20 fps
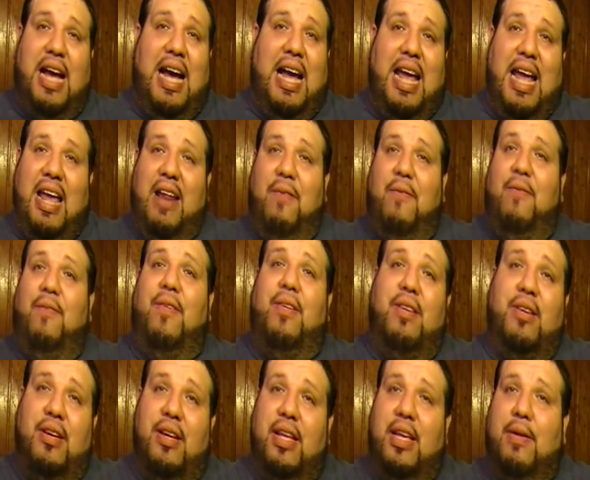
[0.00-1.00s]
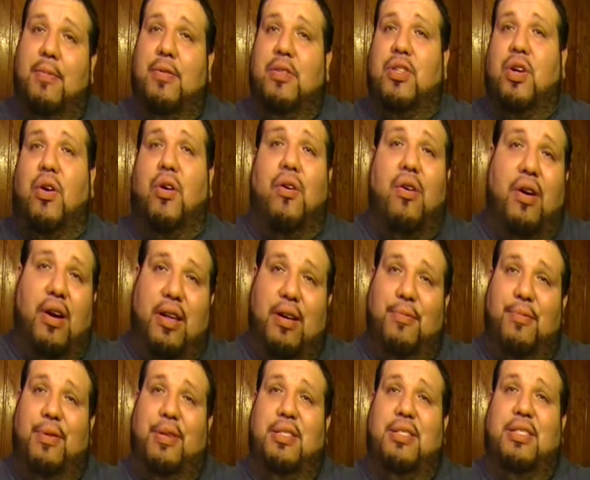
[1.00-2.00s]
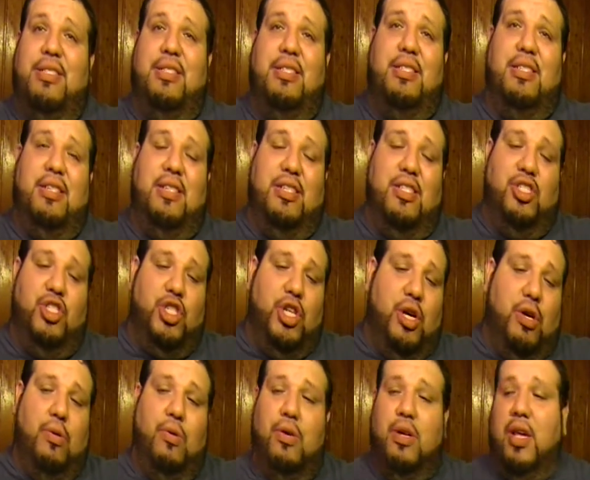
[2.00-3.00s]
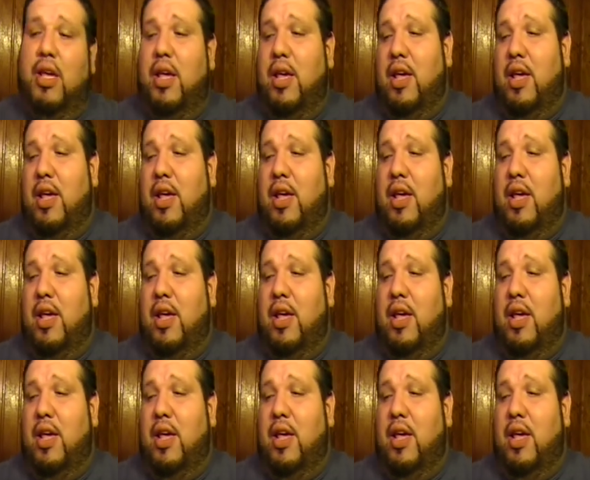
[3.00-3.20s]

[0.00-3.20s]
I had fun. It was hard. It wasn't a joke.